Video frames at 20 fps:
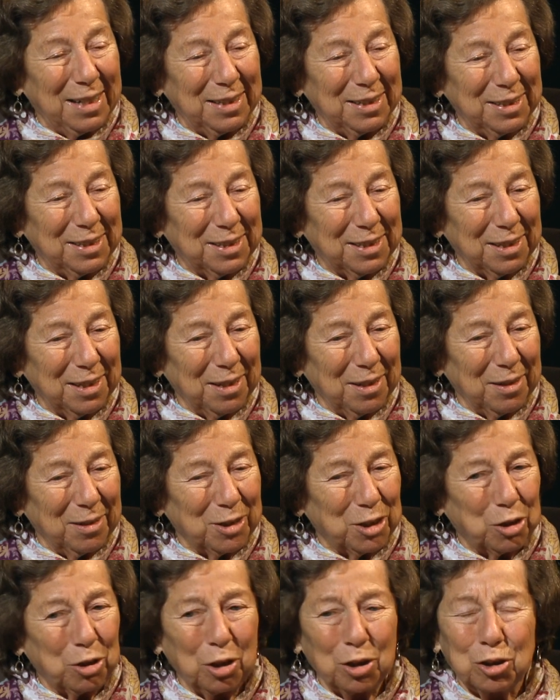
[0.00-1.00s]
and
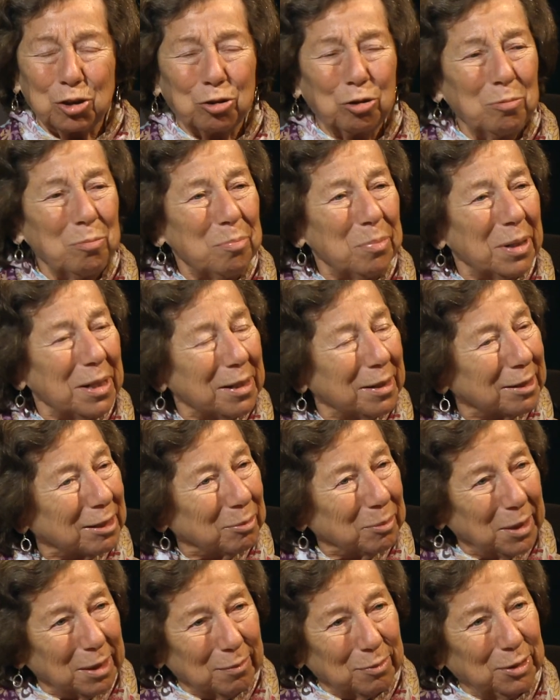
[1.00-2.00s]
a tremendous
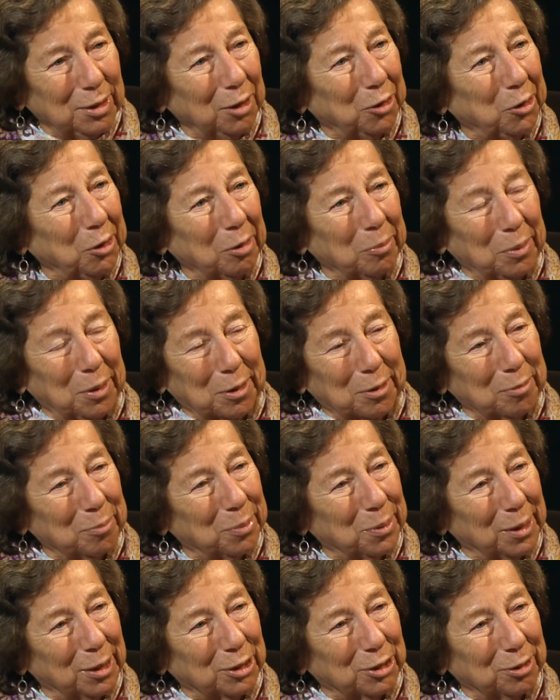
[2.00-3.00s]
amount of teaching about
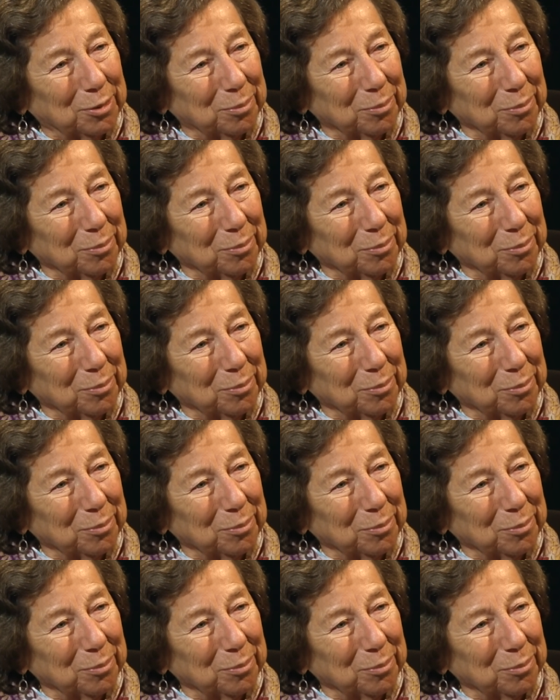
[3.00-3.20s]
compassion.